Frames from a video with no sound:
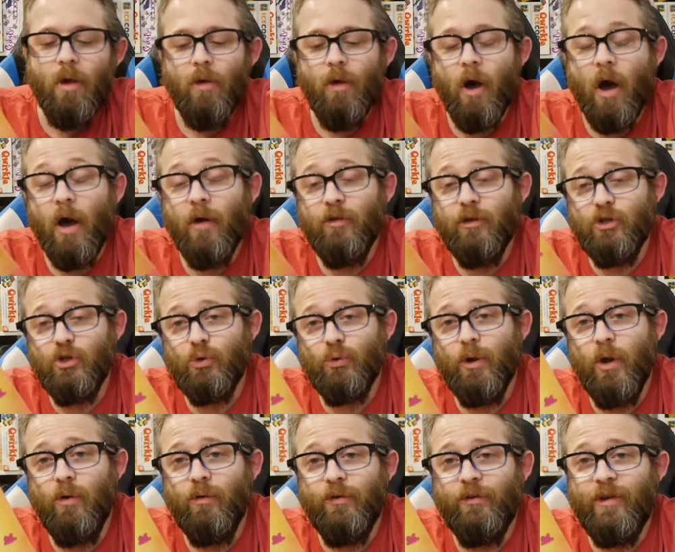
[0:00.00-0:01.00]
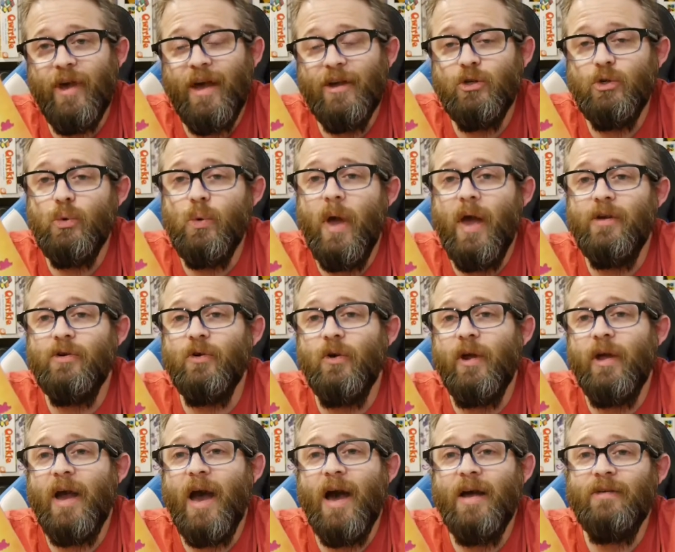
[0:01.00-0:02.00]
uh, the trio decide to enter
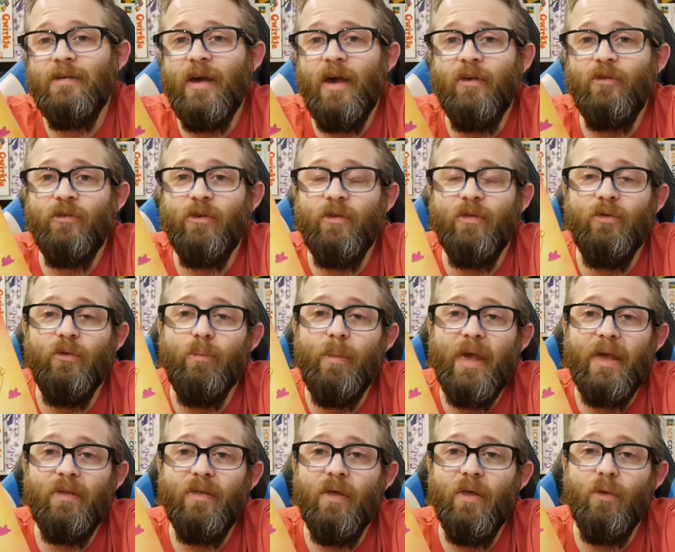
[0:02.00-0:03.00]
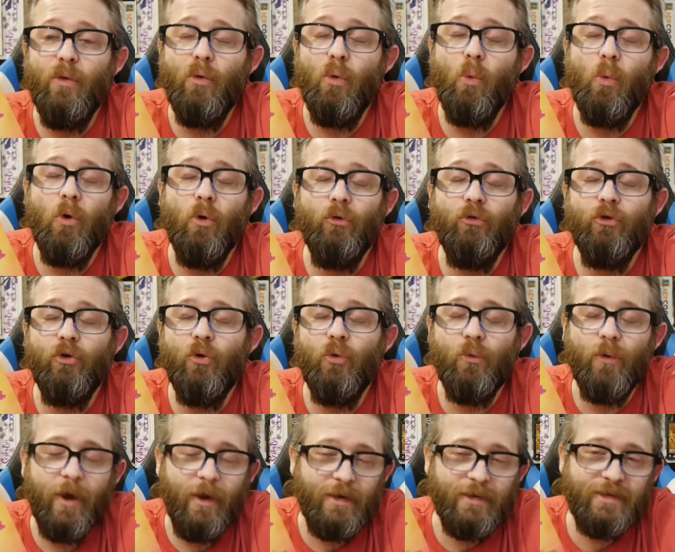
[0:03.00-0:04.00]
a contest to make the world's
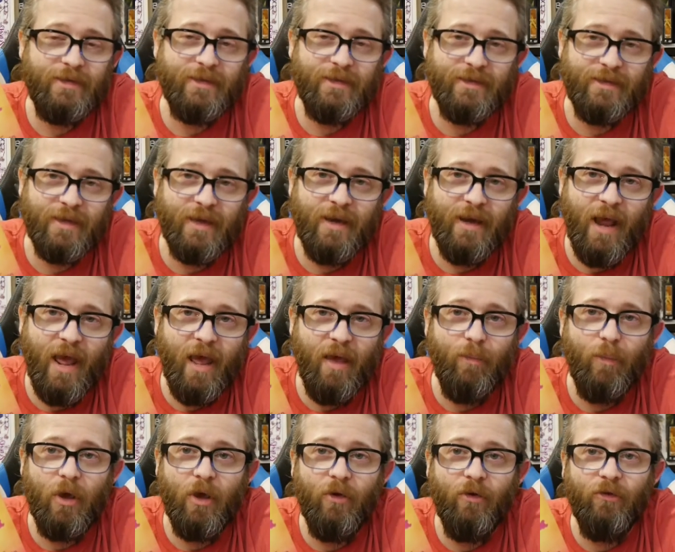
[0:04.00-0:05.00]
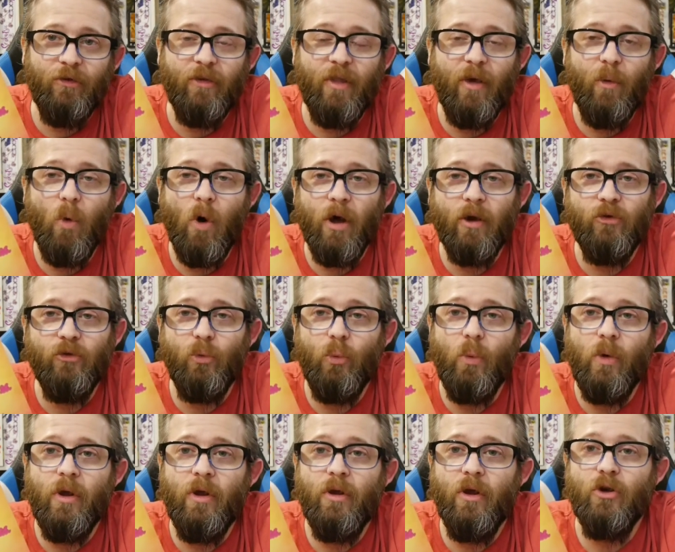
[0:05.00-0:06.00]
greatest sundae because they want to
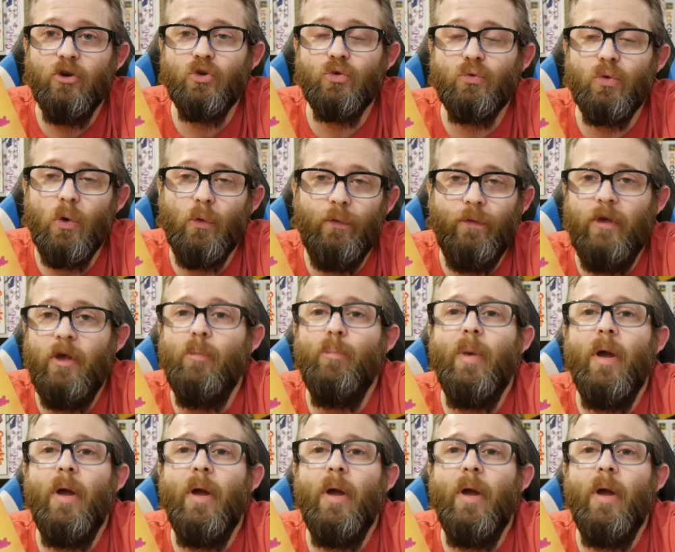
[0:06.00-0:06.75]
win a trophy.